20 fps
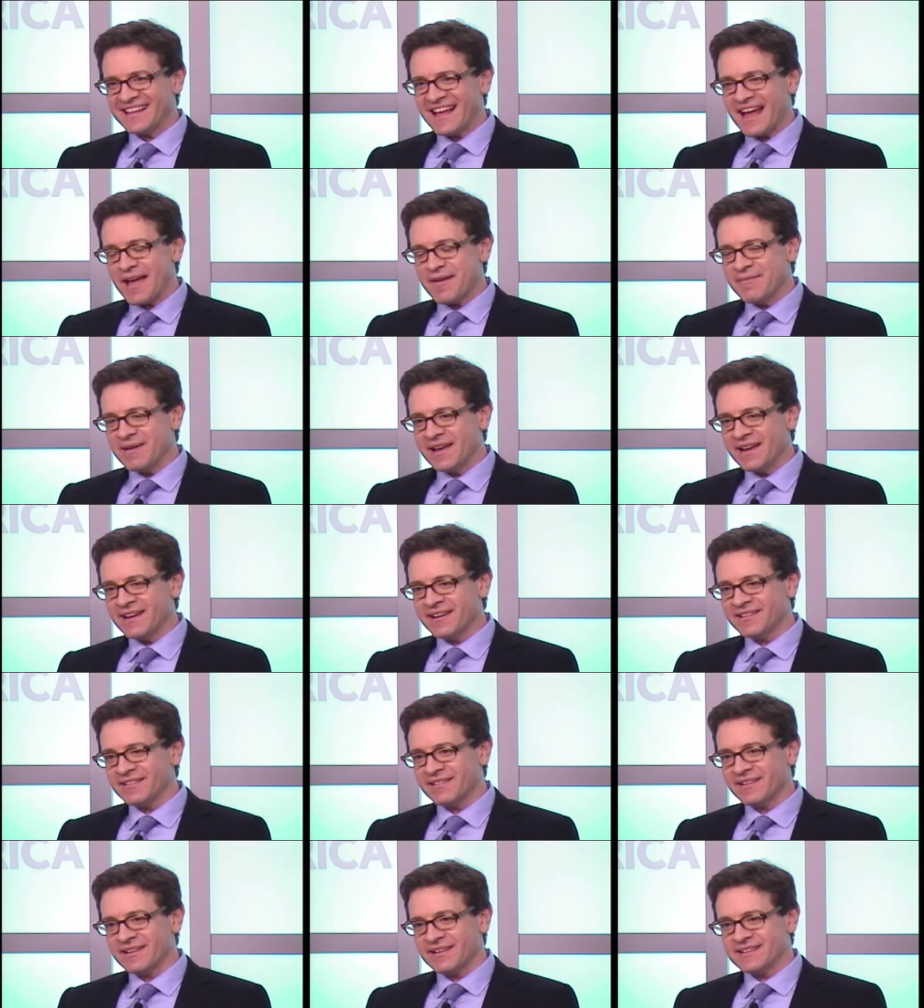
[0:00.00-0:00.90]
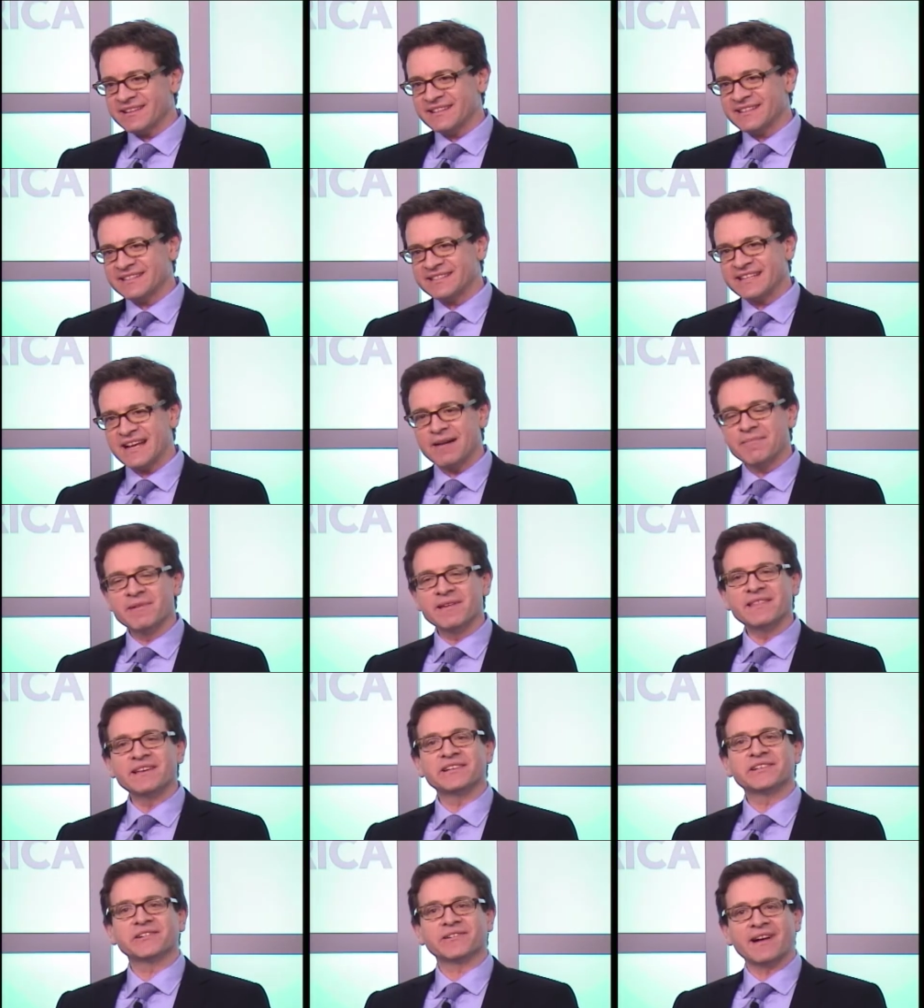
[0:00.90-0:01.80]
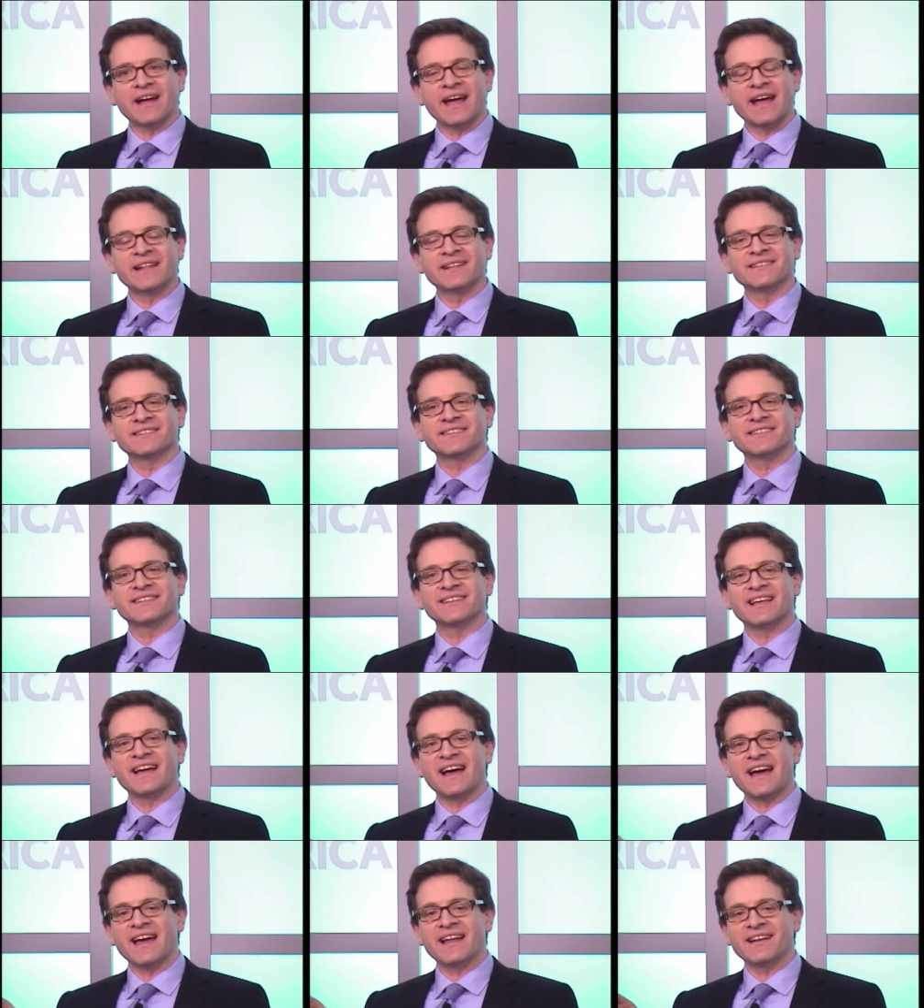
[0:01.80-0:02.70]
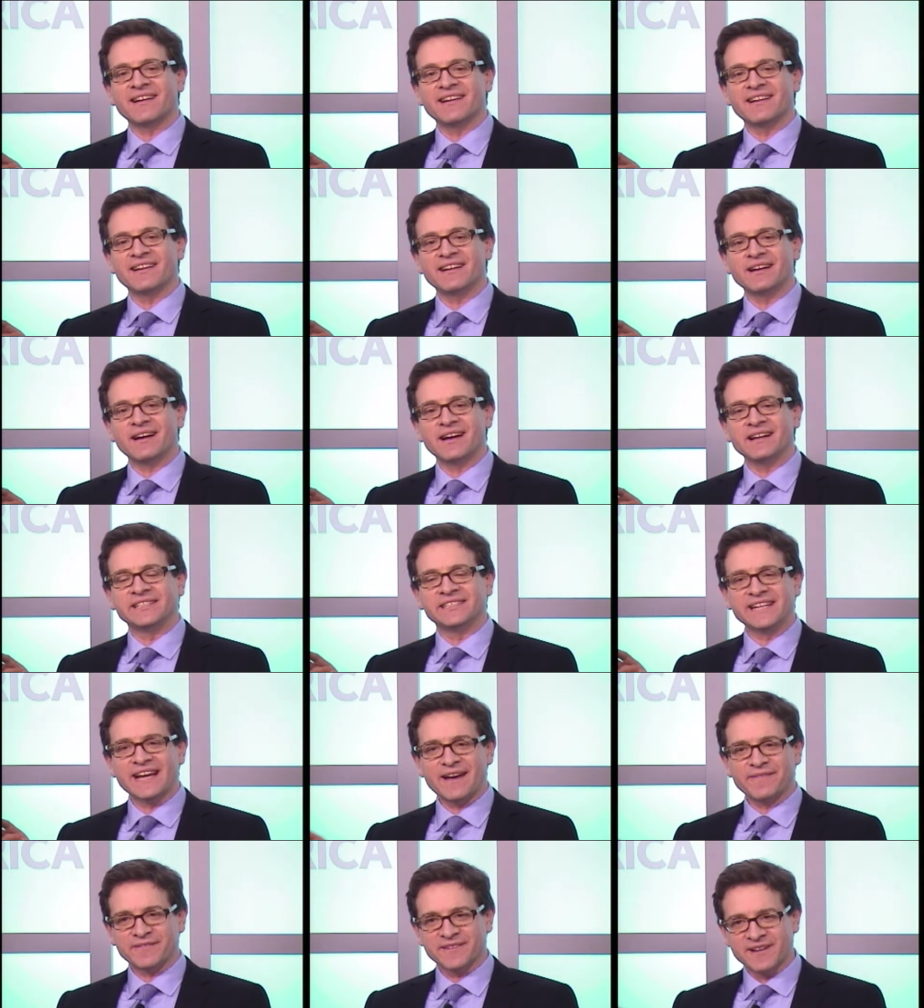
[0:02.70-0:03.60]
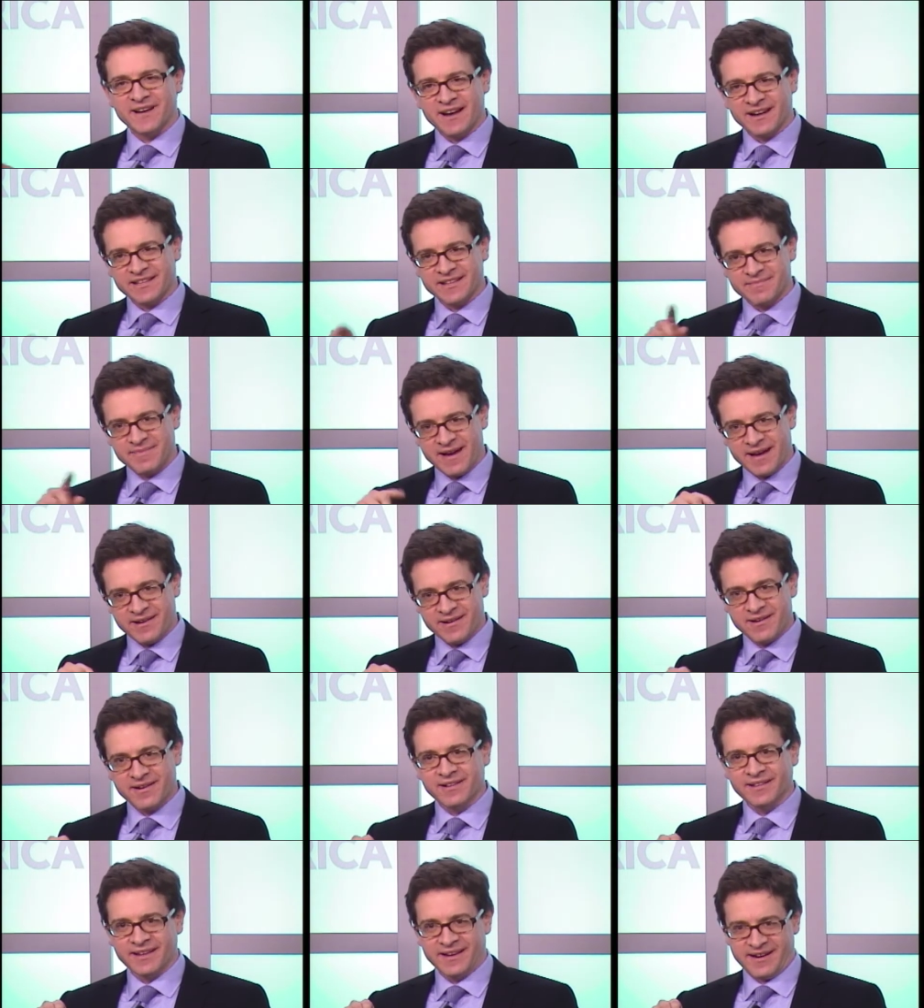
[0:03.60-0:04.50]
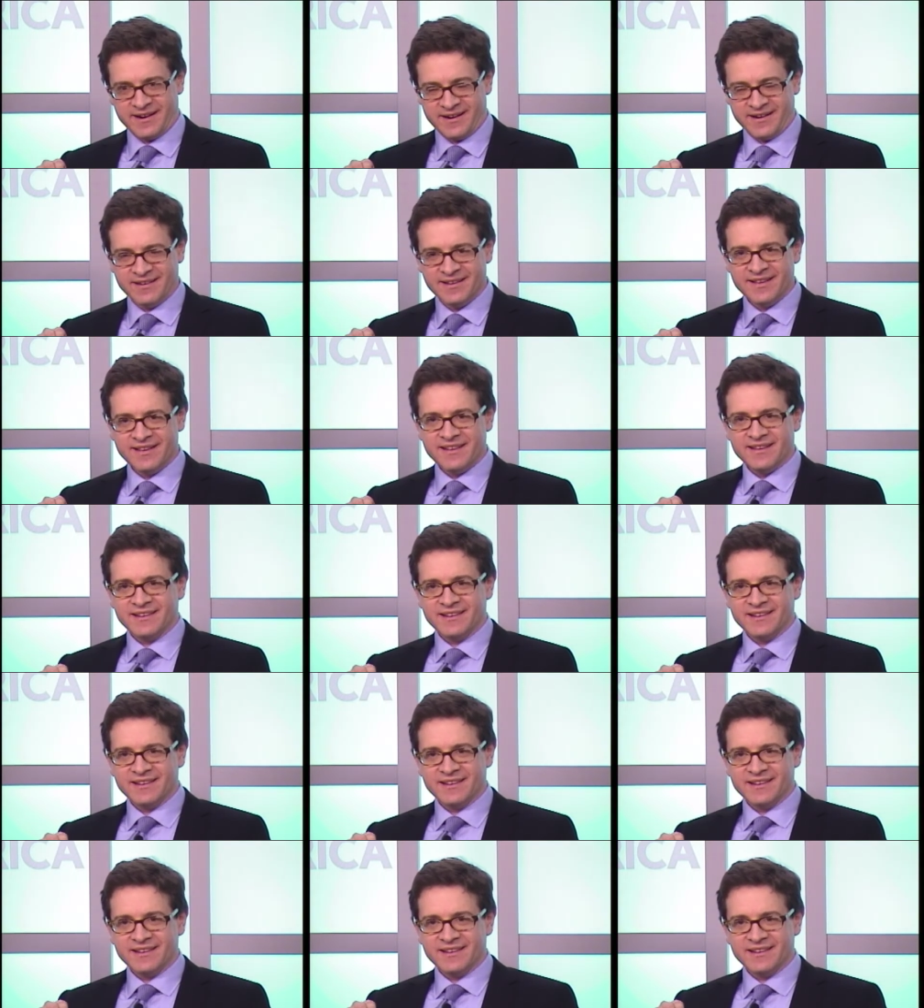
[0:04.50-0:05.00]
I mean, some of the trends that Jeff talked about earlier,